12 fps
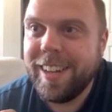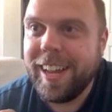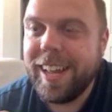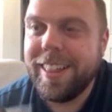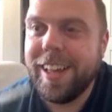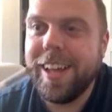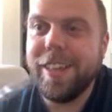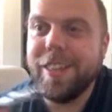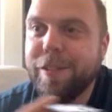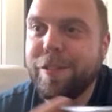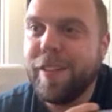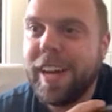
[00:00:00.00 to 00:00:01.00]
And the other
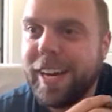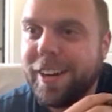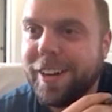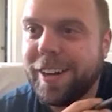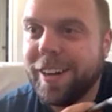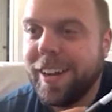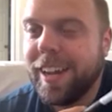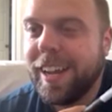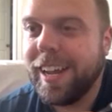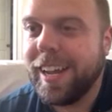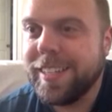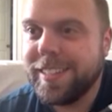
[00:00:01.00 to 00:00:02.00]
fighter
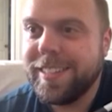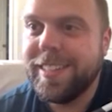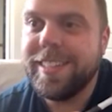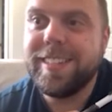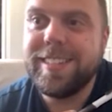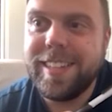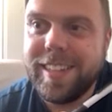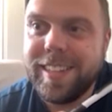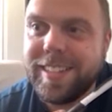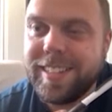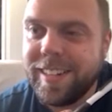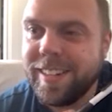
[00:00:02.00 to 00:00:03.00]
is
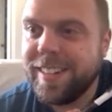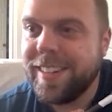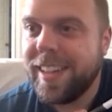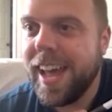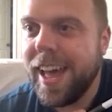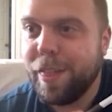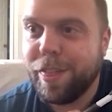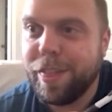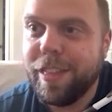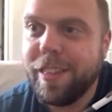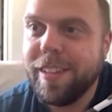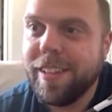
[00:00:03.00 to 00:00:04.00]
disease and death.
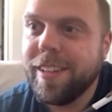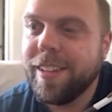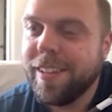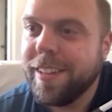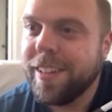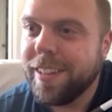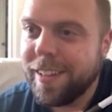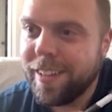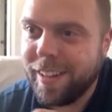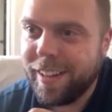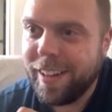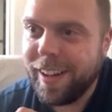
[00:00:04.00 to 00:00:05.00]

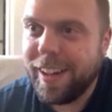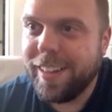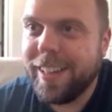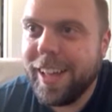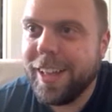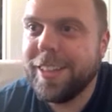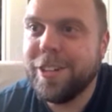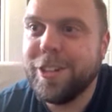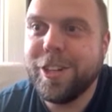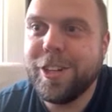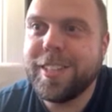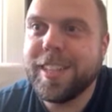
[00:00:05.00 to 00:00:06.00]
And the health
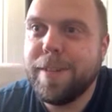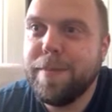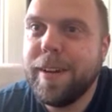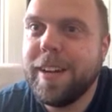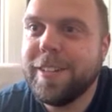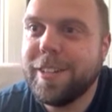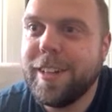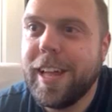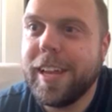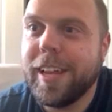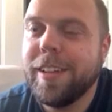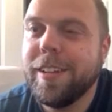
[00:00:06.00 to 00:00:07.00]
insurance companies are
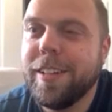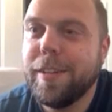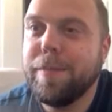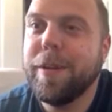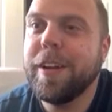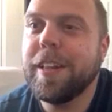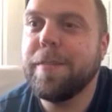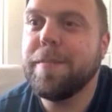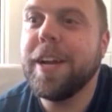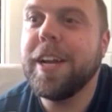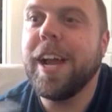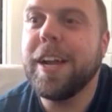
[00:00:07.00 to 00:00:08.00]
like, they're putting their
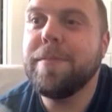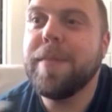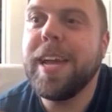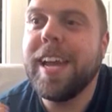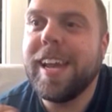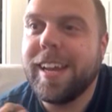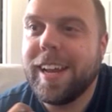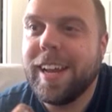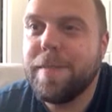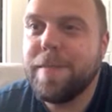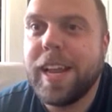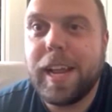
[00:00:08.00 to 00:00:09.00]
money on me. There.
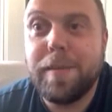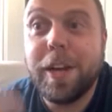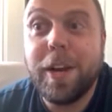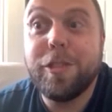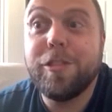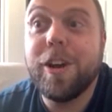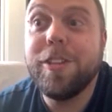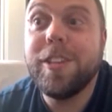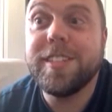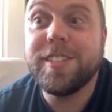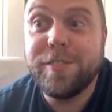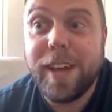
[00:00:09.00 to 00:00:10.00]
I'm like, I'm going to throw
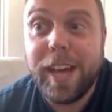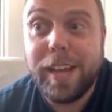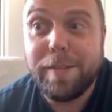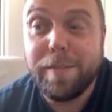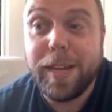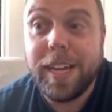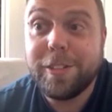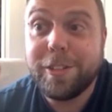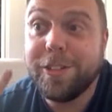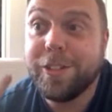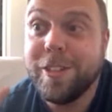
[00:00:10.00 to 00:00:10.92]
this fight, bitch.